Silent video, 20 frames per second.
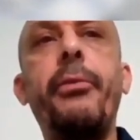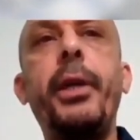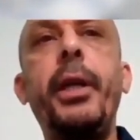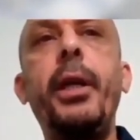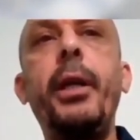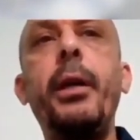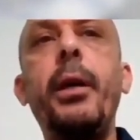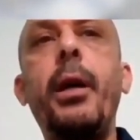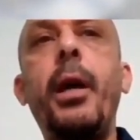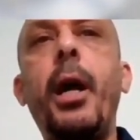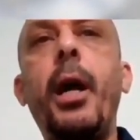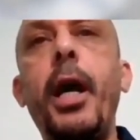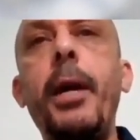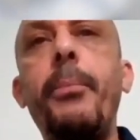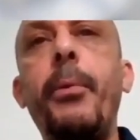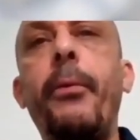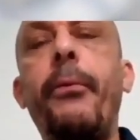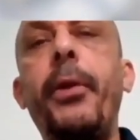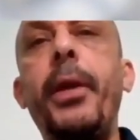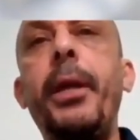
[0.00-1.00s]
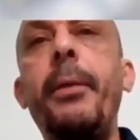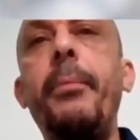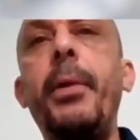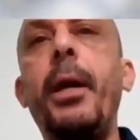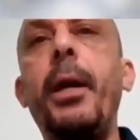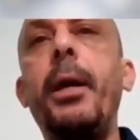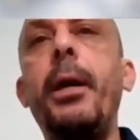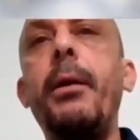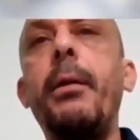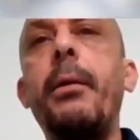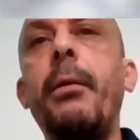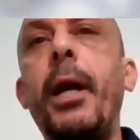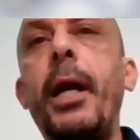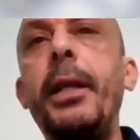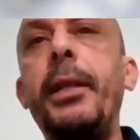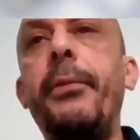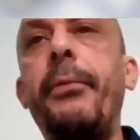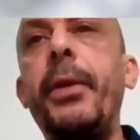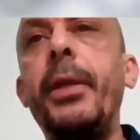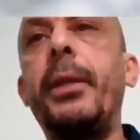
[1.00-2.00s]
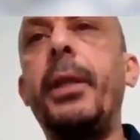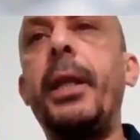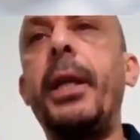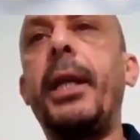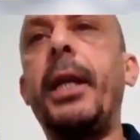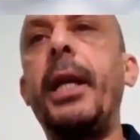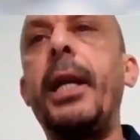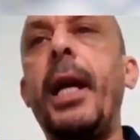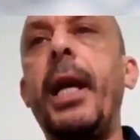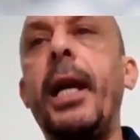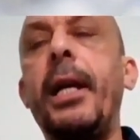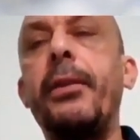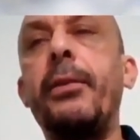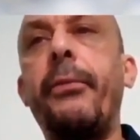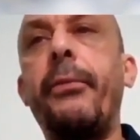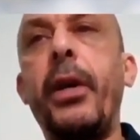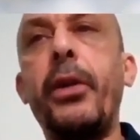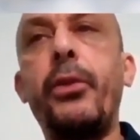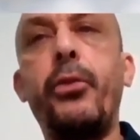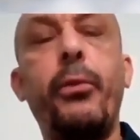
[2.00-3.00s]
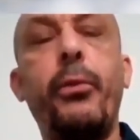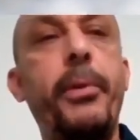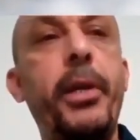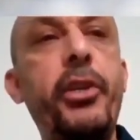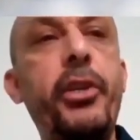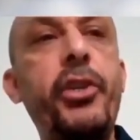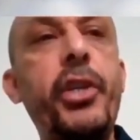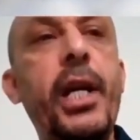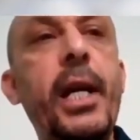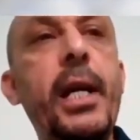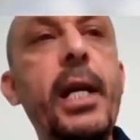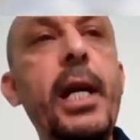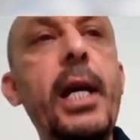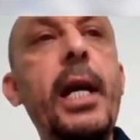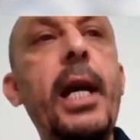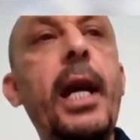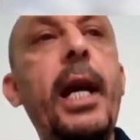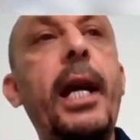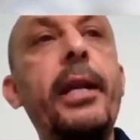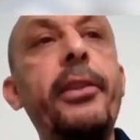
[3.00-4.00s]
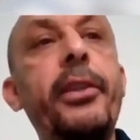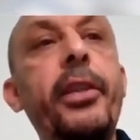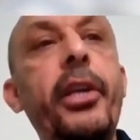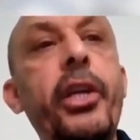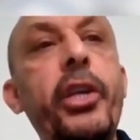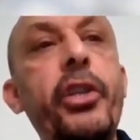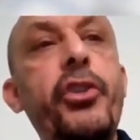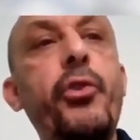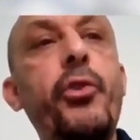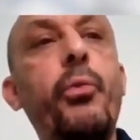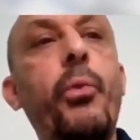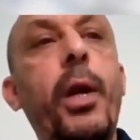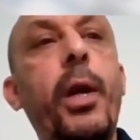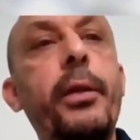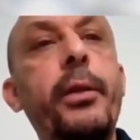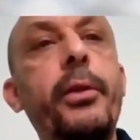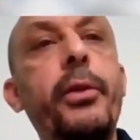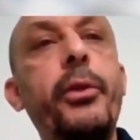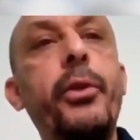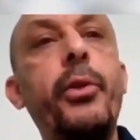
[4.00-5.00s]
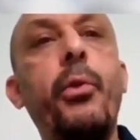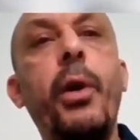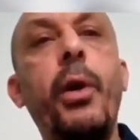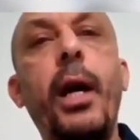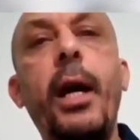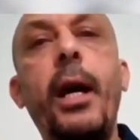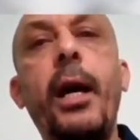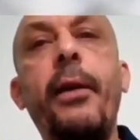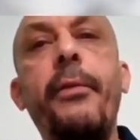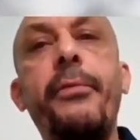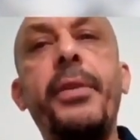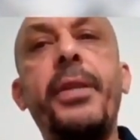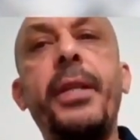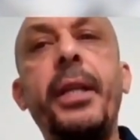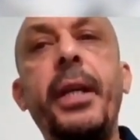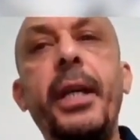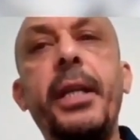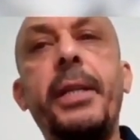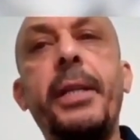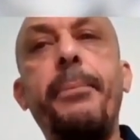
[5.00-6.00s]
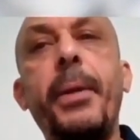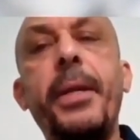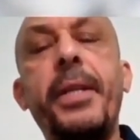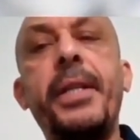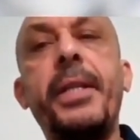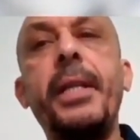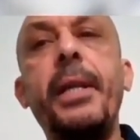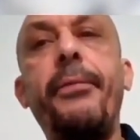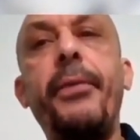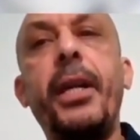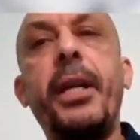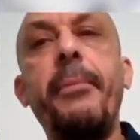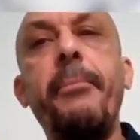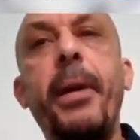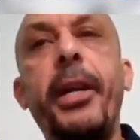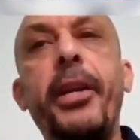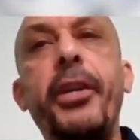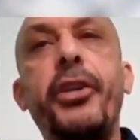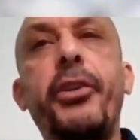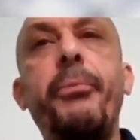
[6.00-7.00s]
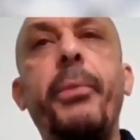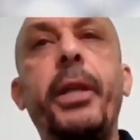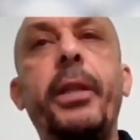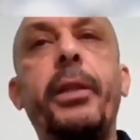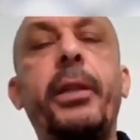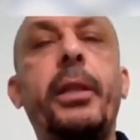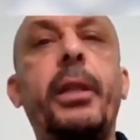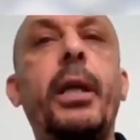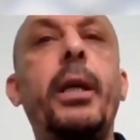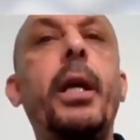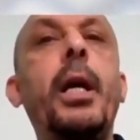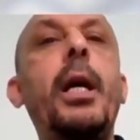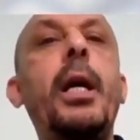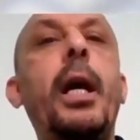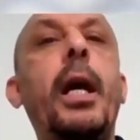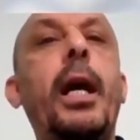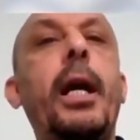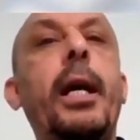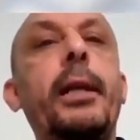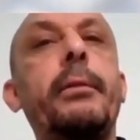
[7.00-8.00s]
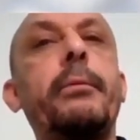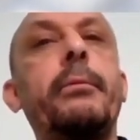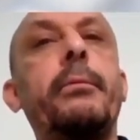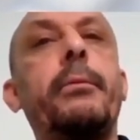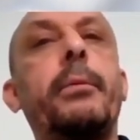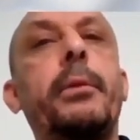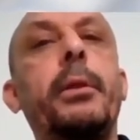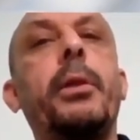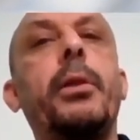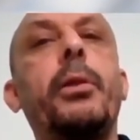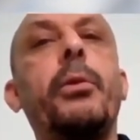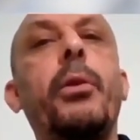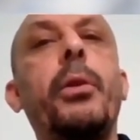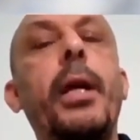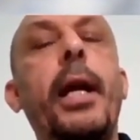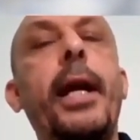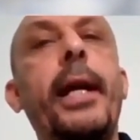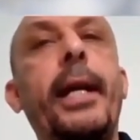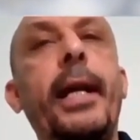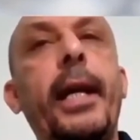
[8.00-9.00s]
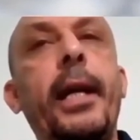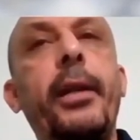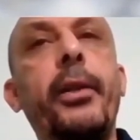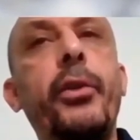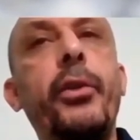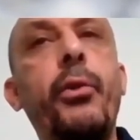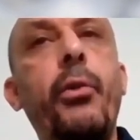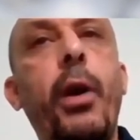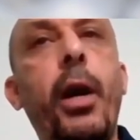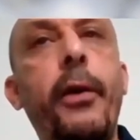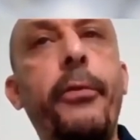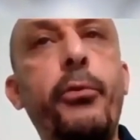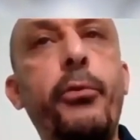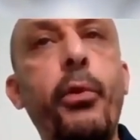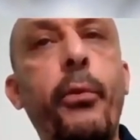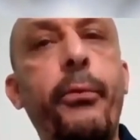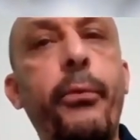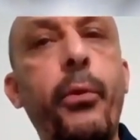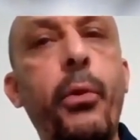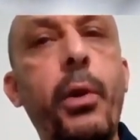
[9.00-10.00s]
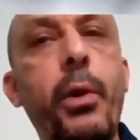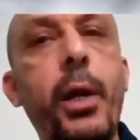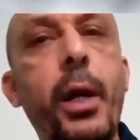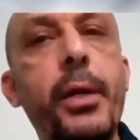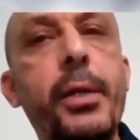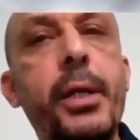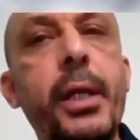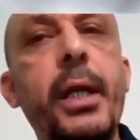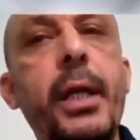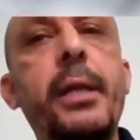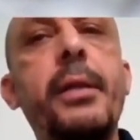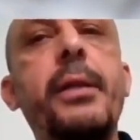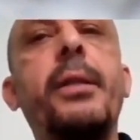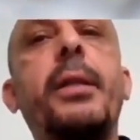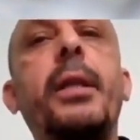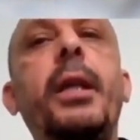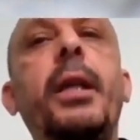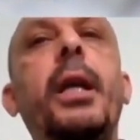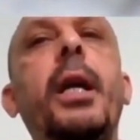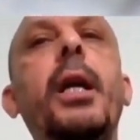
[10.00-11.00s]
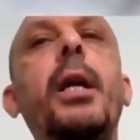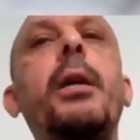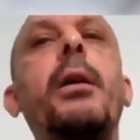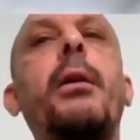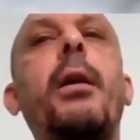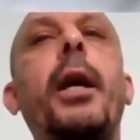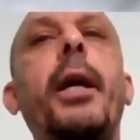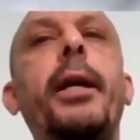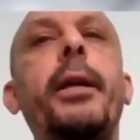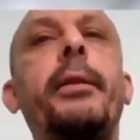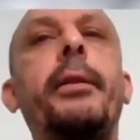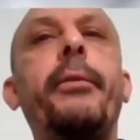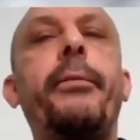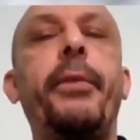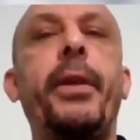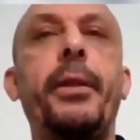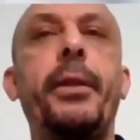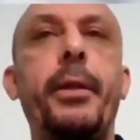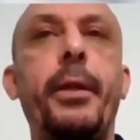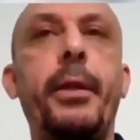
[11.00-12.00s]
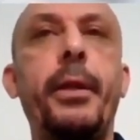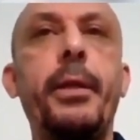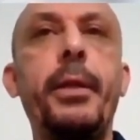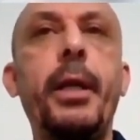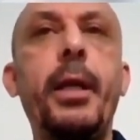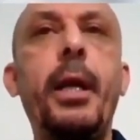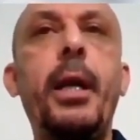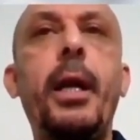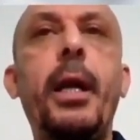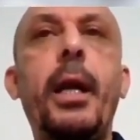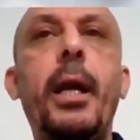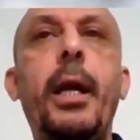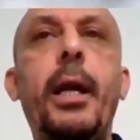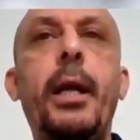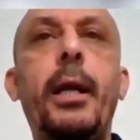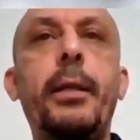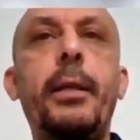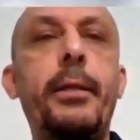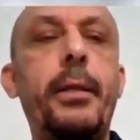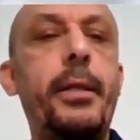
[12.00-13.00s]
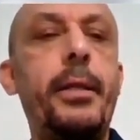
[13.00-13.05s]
COVID cardiac injury, hypovolemia, right ventricle, and vasoplegia. And each one you have the specific management. And again, you have to focus in the right ventricle.